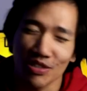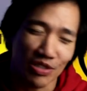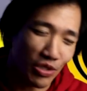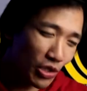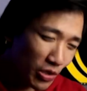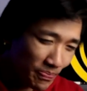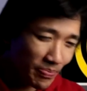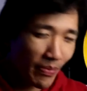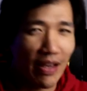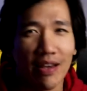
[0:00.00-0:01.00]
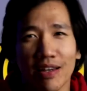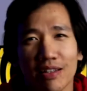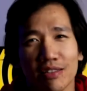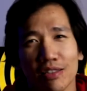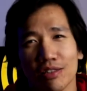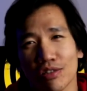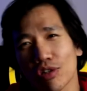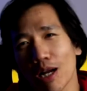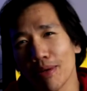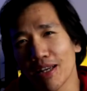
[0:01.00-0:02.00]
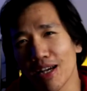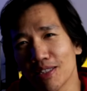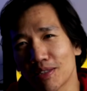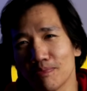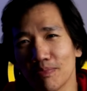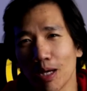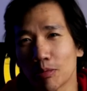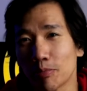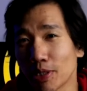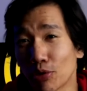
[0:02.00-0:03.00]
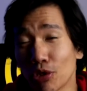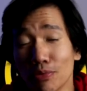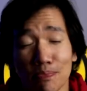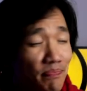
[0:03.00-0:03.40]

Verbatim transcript: So, hey, consider subscribing guys, it helps me grow.